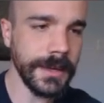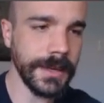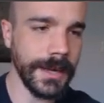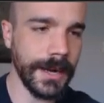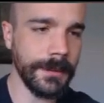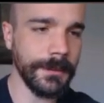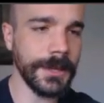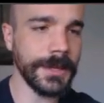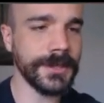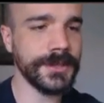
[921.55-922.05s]

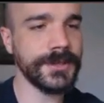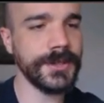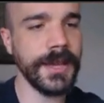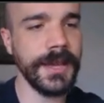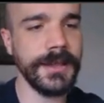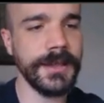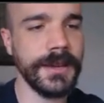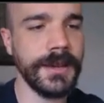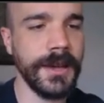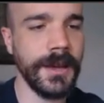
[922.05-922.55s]
and I'm going to
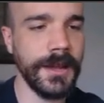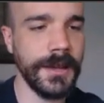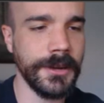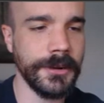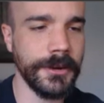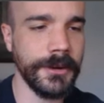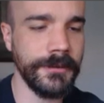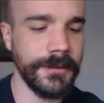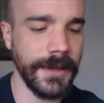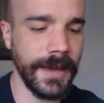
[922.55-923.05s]
say the
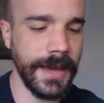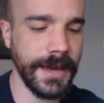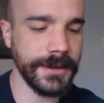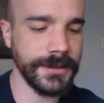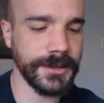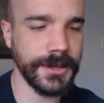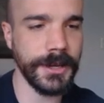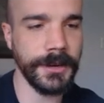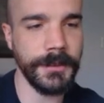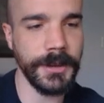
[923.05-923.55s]
color of that
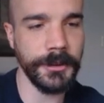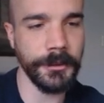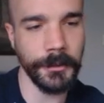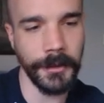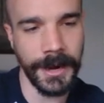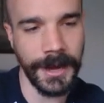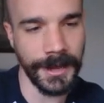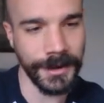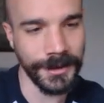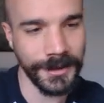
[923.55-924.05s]
is going to be
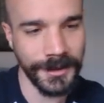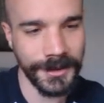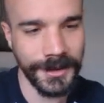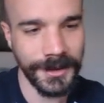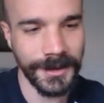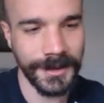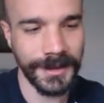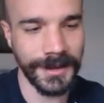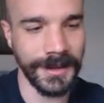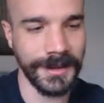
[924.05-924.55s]
red.
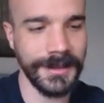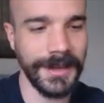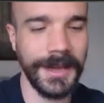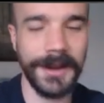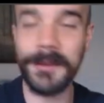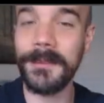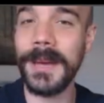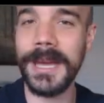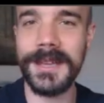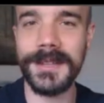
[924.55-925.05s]
Okay,
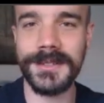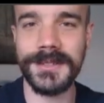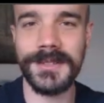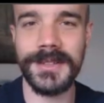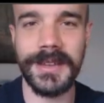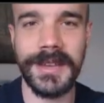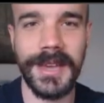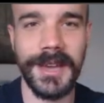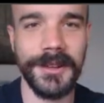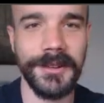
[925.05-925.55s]
that'll make it
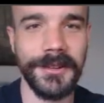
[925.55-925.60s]
stick